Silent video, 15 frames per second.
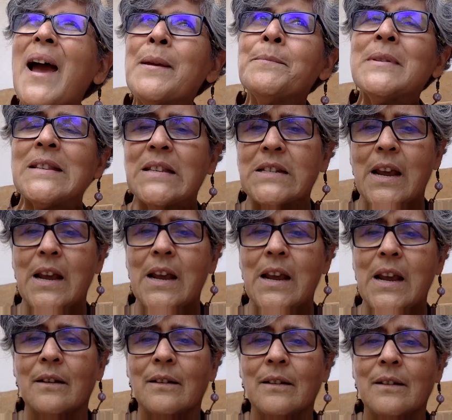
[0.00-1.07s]
by mistake
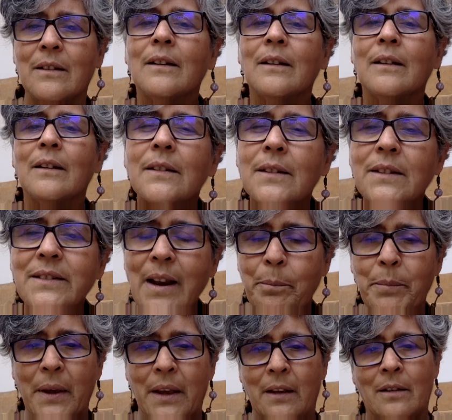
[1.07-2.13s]

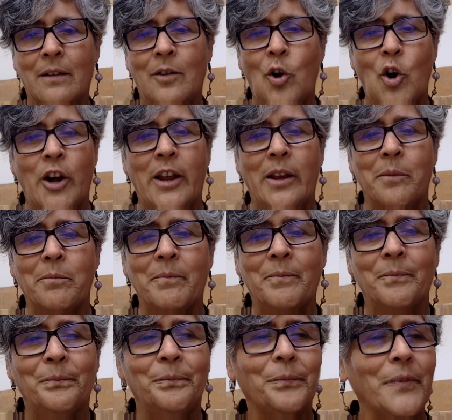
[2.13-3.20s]
stepping on him,
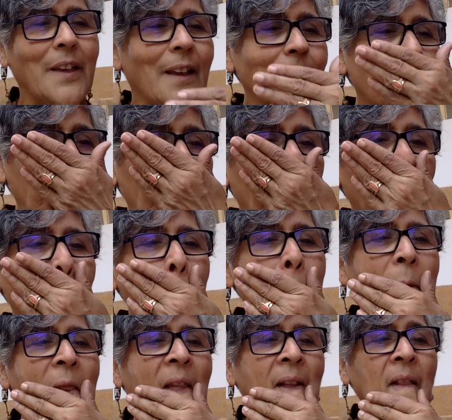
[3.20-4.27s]
yes.
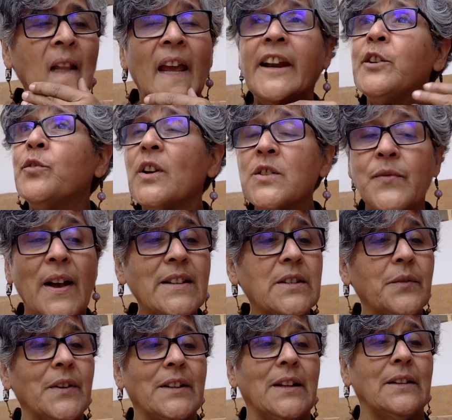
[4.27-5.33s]
It was
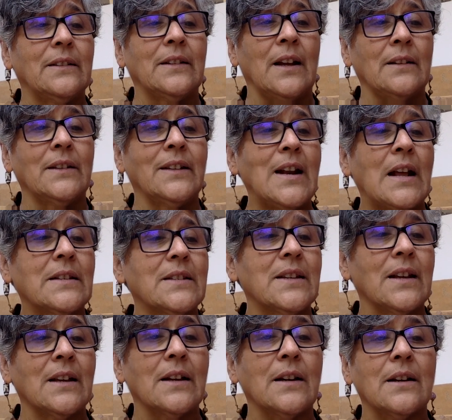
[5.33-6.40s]
Vasavadatta, the
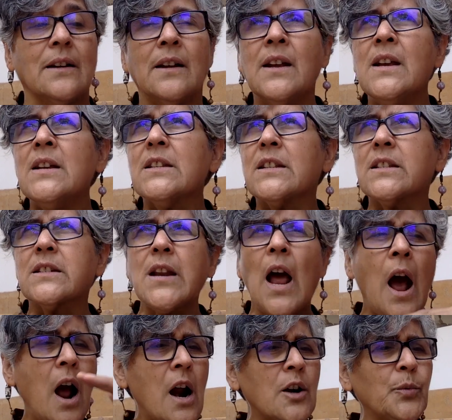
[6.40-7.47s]
dancing girl,
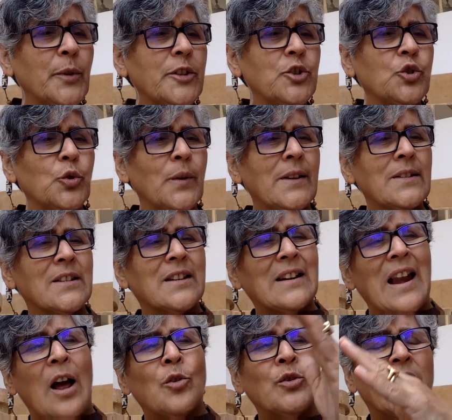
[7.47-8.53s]
starred with jewels,
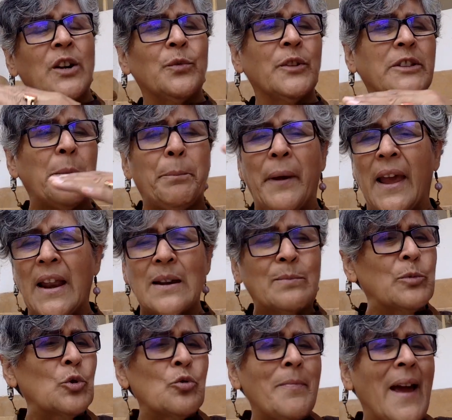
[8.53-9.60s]
clouded with a pale
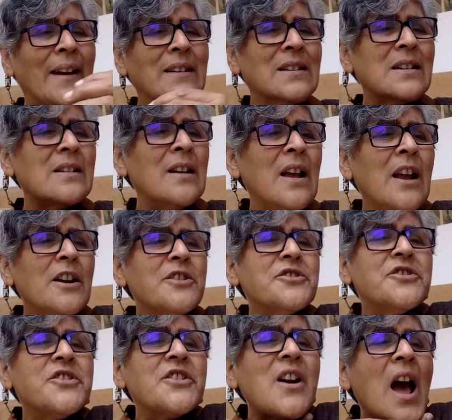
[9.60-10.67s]
blue mantle,
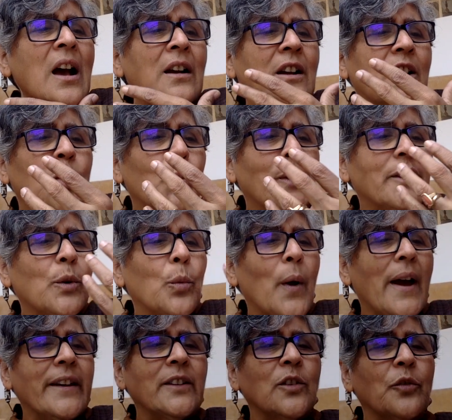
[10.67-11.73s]
drunk with the
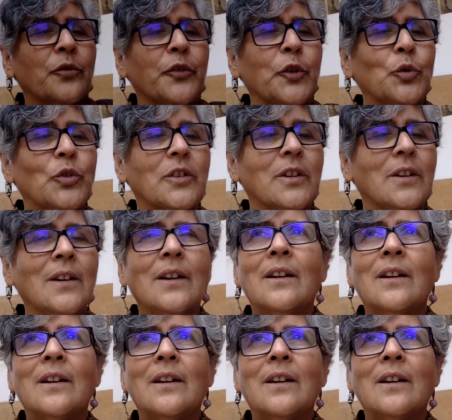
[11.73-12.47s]
wine of youth.